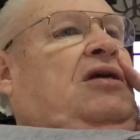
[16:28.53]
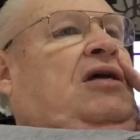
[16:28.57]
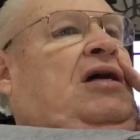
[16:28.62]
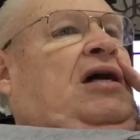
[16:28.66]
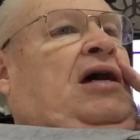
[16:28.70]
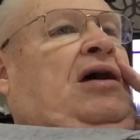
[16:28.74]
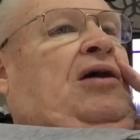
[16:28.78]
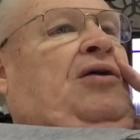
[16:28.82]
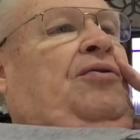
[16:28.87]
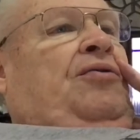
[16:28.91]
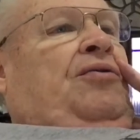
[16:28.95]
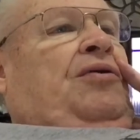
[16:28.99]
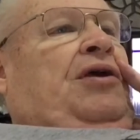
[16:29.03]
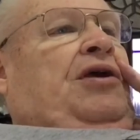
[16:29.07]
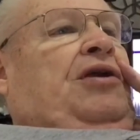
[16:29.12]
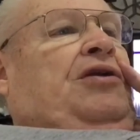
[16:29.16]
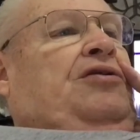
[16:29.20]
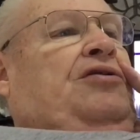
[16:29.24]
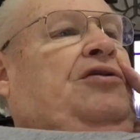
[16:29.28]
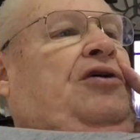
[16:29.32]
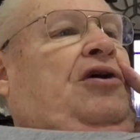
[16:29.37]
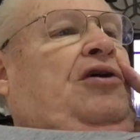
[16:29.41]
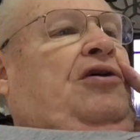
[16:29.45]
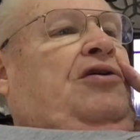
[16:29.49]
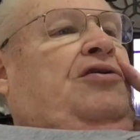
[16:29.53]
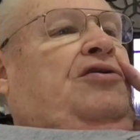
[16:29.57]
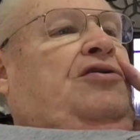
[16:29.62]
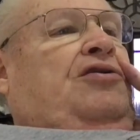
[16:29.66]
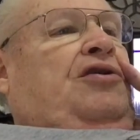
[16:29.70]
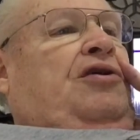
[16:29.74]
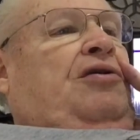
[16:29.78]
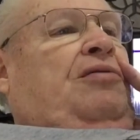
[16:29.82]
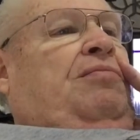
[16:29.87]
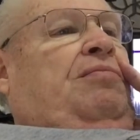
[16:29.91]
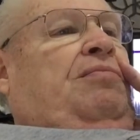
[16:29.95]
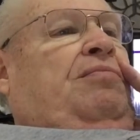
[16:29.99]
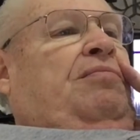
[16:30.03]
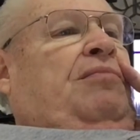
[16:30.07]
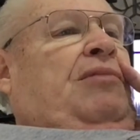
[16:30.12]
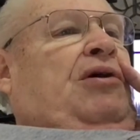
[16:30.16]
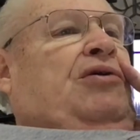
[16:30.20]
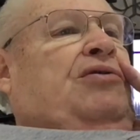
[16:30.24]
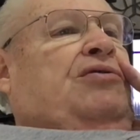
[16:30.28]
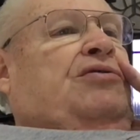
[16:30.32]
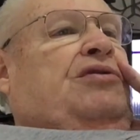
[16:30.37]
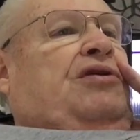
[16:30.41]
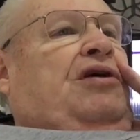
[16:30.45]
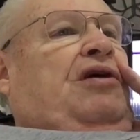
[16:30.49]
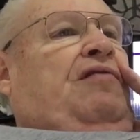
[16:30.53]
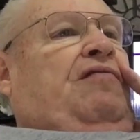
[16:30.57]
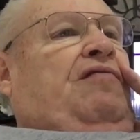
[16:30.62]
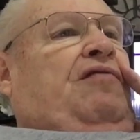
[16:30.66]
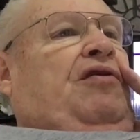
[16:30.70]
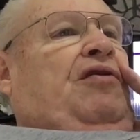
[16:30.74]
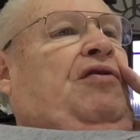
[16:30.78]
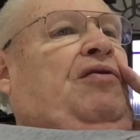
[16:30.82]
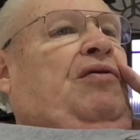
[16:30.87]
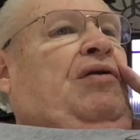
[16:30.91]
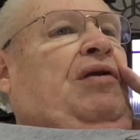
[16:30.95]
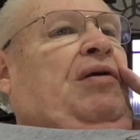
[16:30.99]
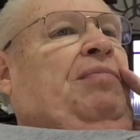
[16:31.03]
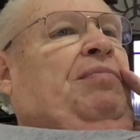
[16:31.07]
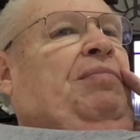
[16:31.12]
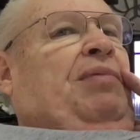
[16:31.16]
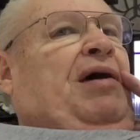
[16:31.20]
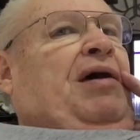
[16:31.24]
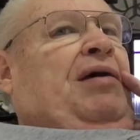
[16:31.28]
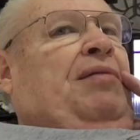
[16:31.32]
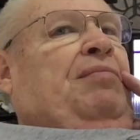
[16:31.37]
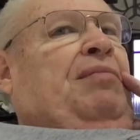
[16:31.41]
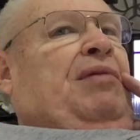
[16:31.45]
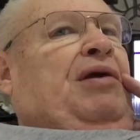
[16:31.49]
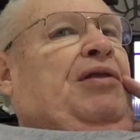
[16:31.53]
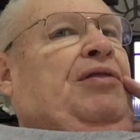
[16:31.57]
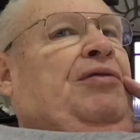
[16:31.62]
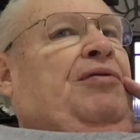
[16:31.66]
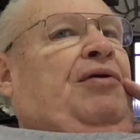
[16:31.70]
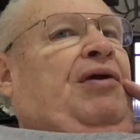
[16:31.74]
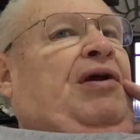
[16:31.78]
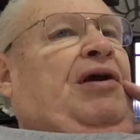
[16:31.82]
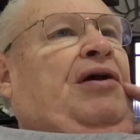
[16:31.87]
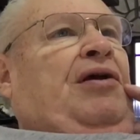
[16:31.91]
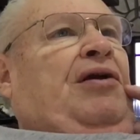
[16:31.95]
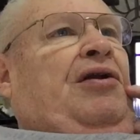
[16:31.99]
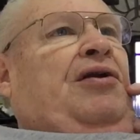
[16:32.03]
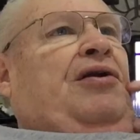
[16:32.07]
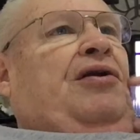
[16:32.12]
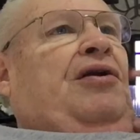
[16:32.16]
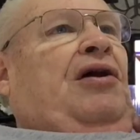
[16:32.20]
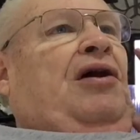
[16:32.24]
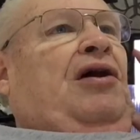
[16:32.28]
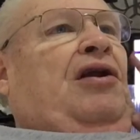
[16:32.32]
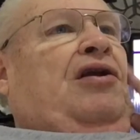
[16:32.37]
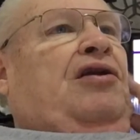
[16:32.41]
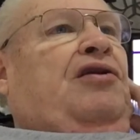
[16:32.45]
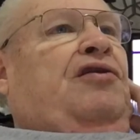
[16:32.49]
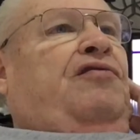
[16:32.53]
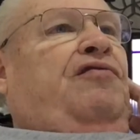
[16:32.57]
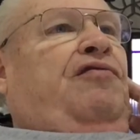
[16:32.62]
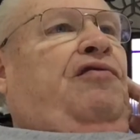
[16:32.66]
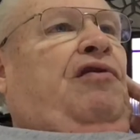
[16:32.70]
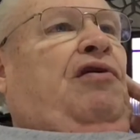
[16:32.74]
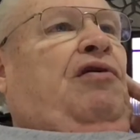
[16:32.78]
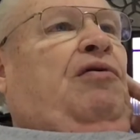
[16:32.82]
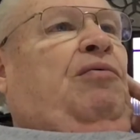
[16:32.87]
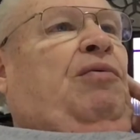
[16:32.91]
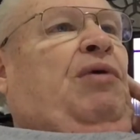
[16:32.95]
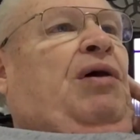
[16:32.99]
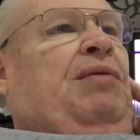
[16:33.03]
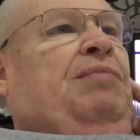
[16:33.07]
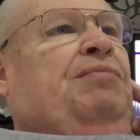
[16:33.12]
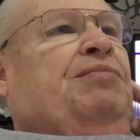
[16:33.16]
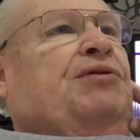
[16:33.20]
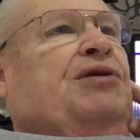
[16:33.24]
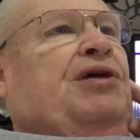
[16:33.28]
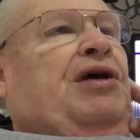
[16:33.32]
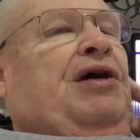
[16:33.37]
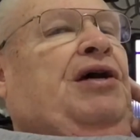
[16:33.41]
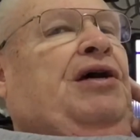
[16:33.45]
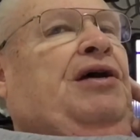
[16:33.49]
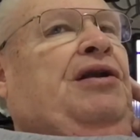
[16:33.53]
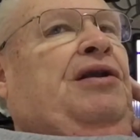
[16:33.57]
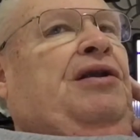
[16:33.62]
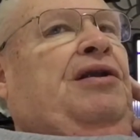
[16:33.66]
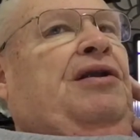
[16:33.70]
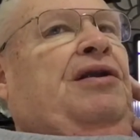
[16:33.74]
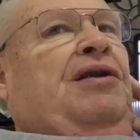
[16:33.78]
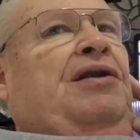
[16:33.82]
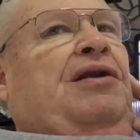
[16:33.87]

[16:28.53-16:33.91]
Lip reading: I only charged you, most of you only paid me $300 for a website.